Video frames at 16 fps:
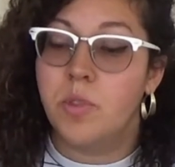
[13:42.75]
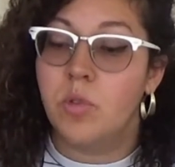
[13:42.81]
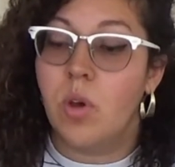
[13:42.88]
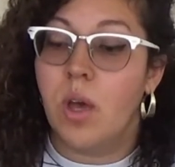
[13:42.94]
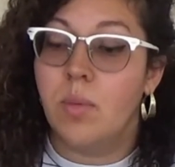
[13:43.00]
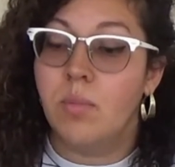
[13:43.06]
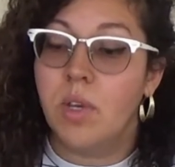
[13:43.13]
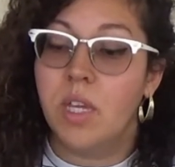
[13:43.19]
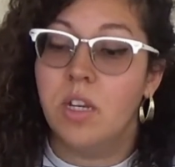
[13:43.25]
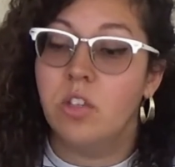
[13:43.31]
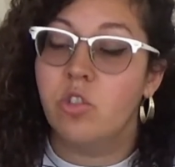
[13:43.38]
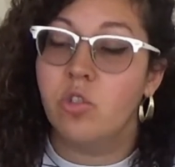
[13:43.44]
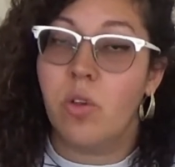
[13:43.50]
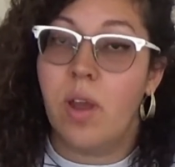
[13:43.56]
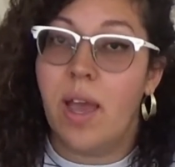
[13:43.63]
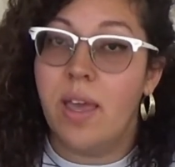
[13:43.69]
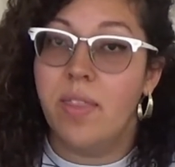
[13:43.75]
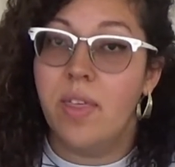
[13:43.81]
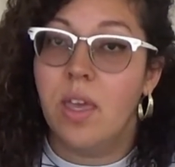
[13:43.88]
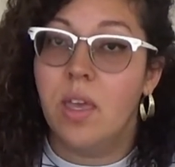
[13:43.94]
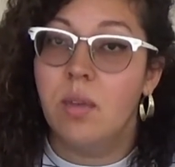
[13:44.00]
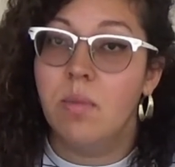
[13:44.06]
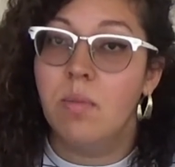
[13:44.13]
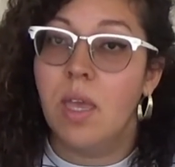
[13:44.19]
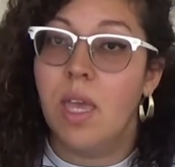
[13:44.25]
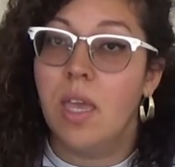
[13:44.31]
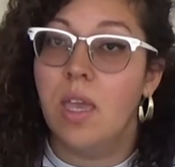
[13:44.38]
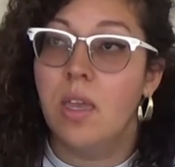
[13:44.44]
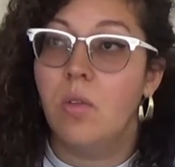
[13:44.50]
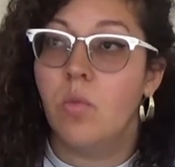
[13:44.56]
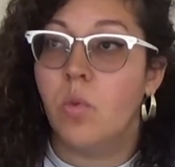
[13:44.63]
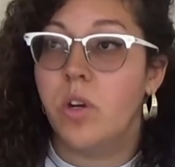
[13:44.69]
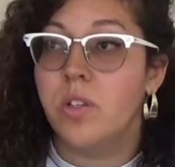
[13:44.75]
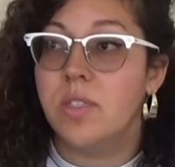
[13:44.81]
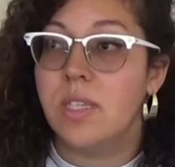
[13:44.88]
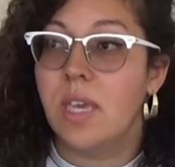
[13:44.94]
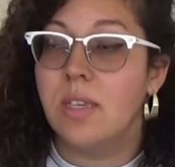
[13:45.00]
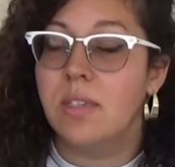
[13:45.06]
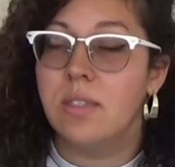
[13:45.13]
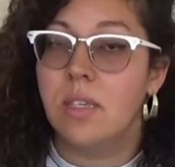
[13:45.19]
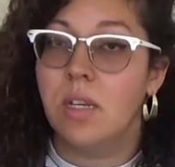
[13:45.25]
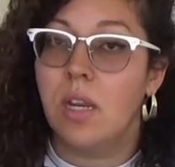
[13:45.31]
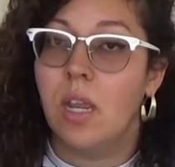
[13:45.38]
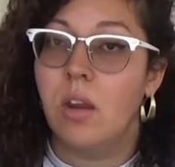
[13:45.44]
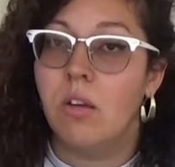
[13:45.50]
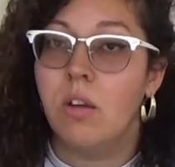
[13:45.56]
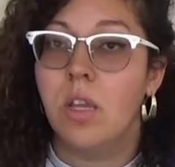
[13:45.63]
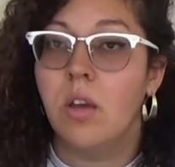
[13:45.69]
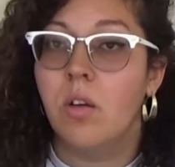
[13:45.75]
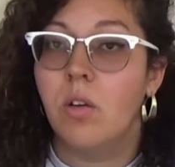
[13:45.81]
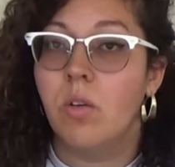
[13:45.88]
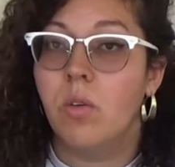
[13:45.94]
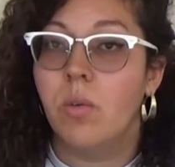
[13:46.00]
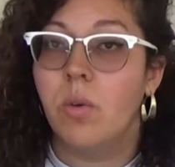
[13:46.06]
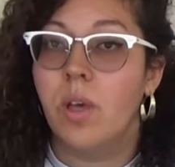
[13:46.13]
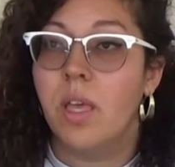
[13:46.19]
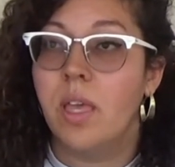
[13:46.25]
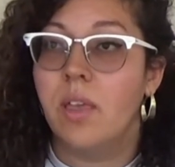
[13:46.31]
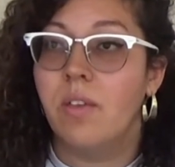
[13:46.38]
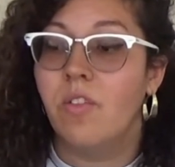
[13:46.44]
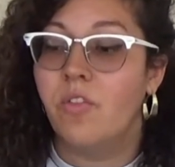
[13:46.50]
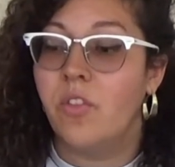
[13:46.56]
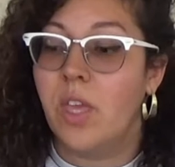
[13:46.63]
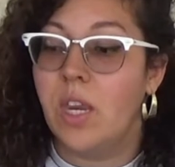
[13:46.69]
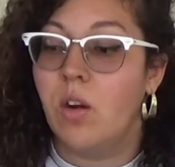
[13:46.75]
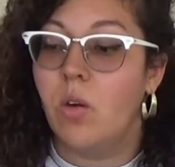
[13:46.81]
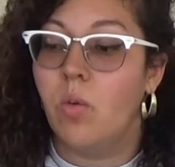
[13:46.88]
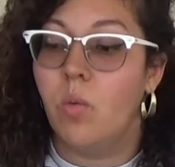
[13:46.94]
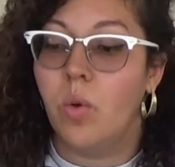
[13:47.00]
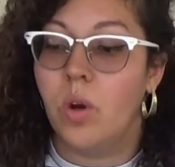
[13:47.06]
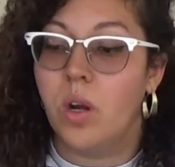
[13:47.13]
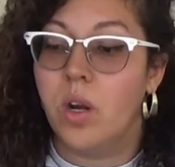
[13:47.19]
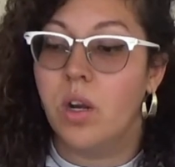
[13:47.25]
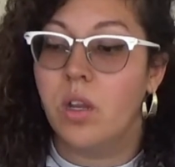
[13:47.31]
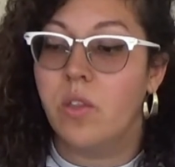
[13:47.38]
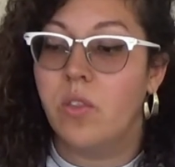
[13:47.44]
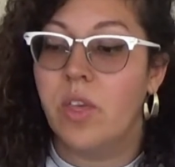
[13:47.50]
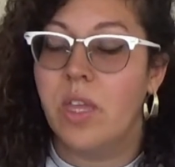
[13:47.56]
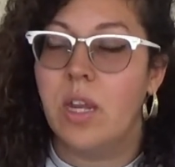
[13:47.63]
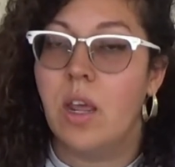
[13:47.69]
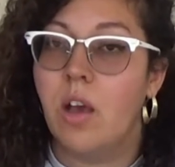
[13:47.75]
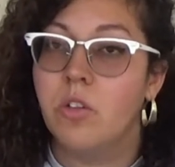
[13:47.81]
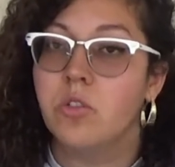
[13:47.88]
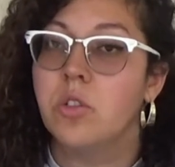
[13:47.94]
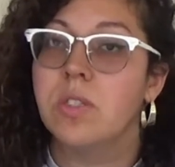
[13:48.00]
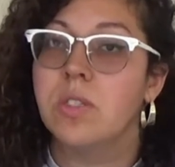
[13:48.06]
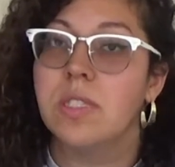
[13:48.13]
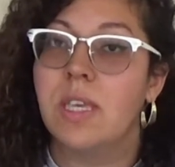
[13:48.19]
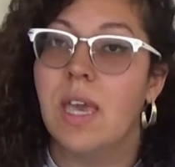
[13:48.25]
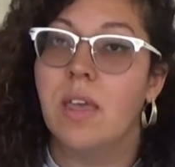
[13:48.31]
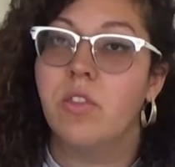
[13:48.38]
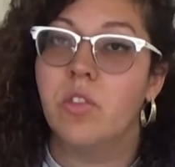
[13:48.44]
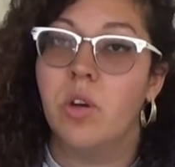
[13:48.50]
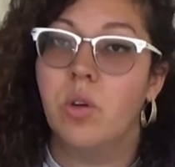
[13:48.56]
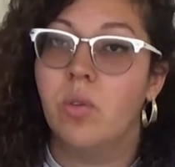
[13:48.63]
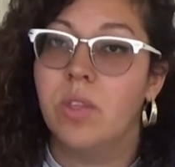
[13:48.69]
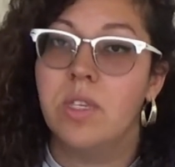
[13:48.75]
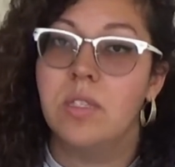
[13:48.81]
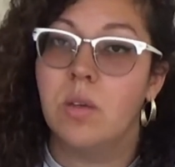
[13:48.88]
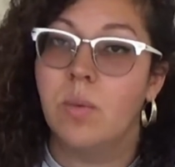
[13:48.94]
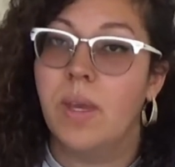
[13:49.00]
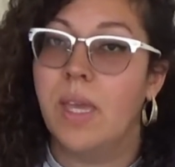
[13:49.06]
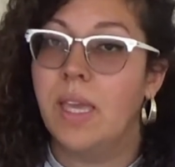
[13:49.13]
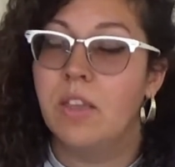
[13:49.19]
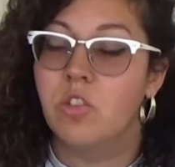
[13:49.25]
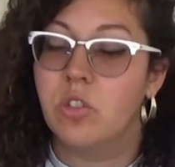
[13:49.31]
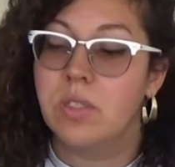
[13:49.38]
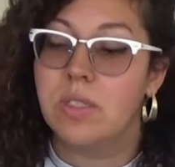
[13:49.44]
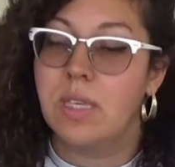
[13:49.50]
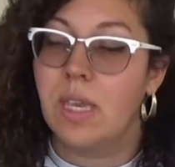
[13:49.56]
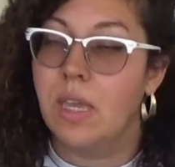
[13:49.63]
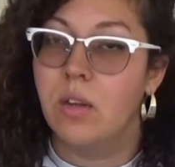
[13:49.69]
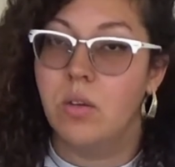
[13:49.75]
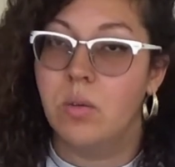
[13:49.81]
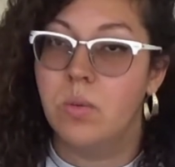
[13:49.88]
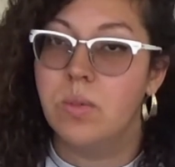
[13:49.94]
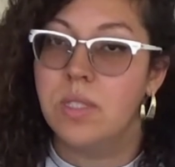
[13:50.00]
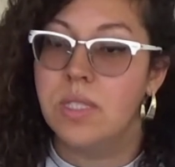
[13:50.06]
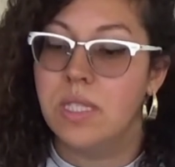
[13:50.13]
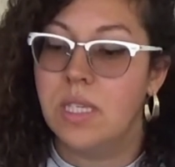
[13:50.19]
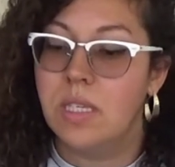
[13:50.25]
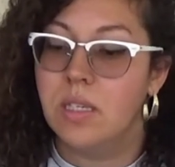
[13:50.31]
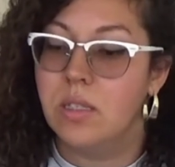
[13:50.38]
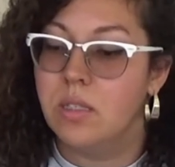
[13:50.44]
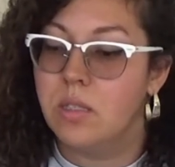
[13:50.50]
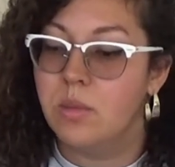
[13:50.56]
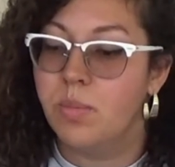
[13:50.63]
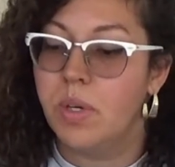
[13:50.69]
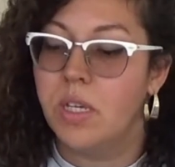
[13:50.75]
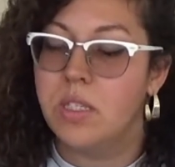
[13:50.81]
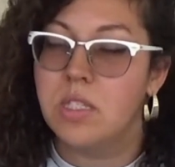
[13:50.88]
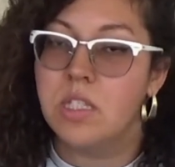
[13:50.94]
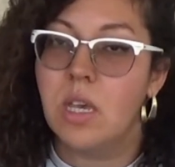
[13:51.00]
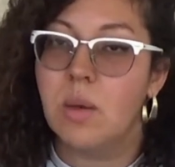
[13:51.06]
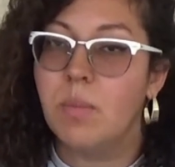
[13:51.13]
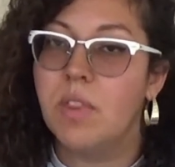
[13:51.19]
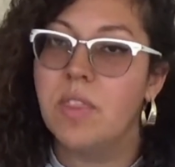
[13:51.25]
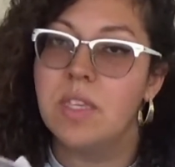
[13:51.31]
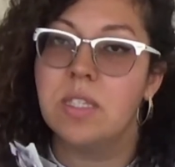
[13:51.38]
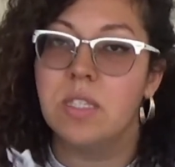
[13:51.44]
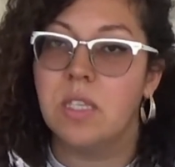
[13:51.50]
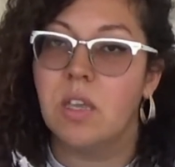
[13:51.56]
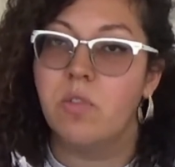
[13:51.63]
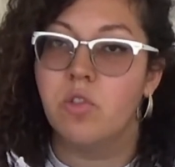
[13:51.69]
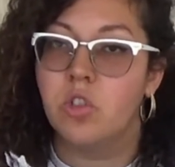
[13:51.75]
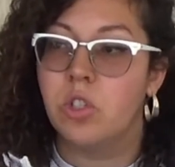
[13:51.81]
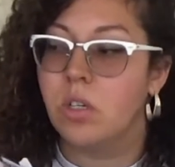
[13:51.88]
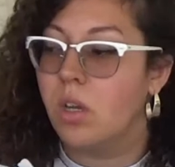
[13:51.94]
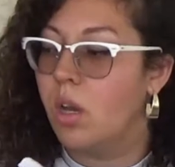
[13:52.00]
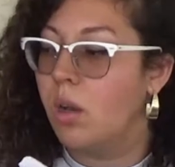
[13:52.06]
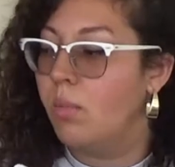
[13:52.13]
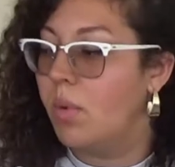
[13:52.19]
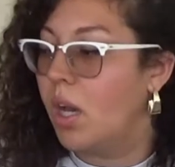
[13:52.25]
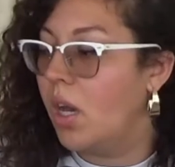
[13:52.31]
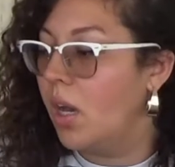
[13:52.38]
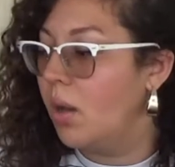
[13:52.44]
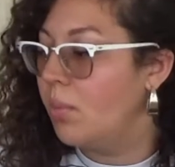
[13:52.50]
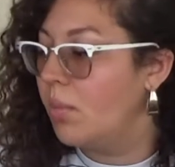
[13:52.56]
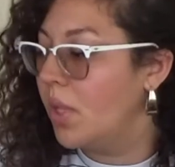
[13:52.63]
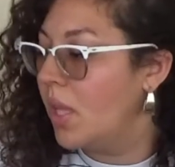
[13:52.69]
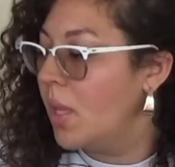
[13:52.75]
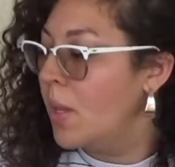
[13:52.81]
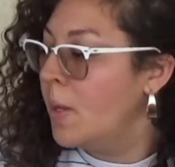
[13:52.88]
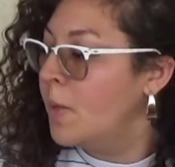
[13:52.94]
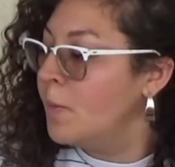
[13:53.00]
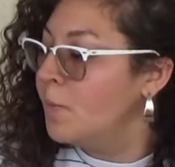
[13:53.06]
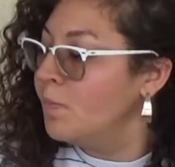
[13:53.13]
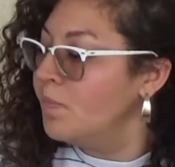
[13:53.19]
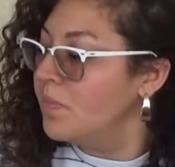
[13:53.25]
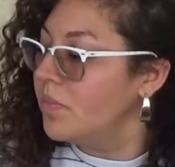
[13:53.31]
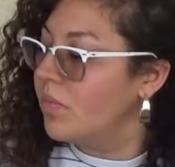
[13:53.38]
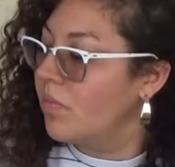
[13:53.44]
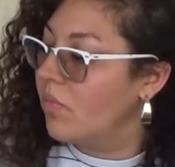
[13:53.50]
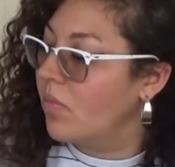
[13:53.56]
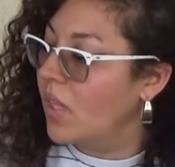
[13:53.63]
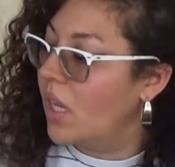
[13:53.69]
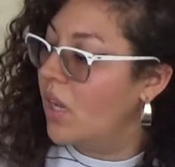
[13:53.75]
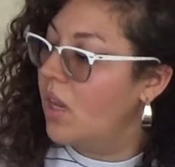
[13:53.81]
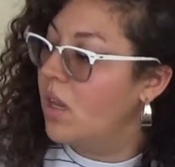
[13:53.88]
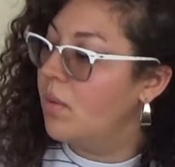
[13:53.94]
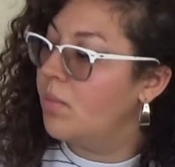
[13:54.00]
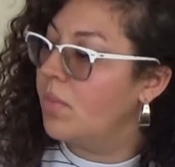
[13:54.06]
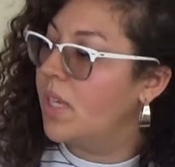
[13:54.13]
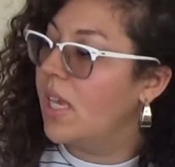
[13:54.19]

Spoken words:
So I'm gonna try them, and worst case scenario, if they don't work, then I'll just throw these away and just get new seeds. But some of this stuff should come up.